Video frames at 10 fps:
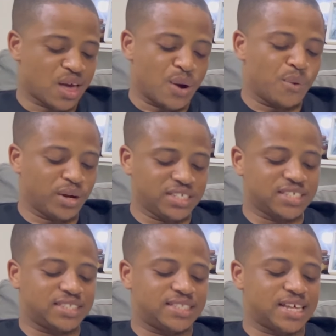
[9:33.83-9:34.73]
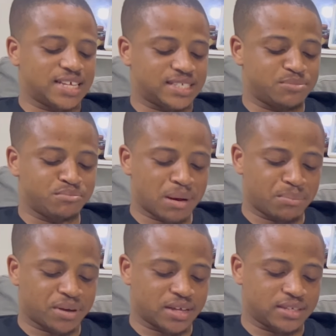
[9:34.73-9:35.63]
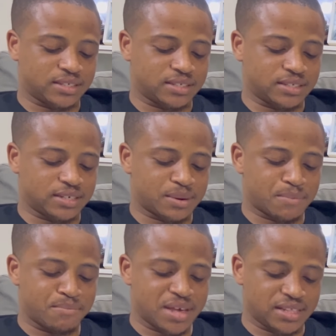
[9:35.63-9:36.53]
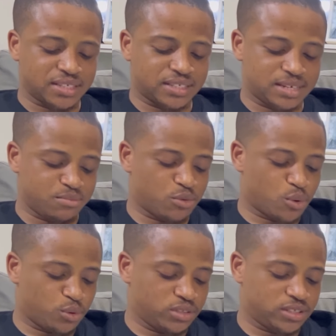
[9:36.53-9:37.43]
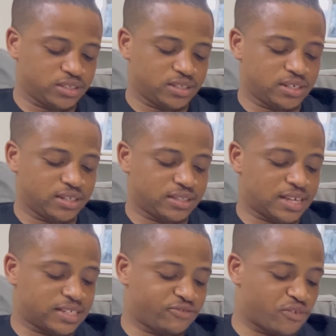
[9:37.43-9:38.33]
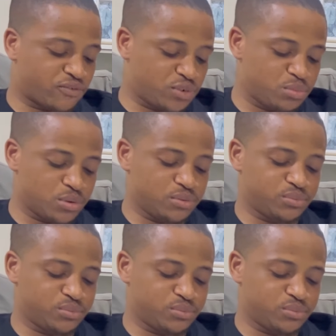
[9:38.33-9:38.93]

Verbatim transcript: What is the Zimbabwean men's team called? That's for football.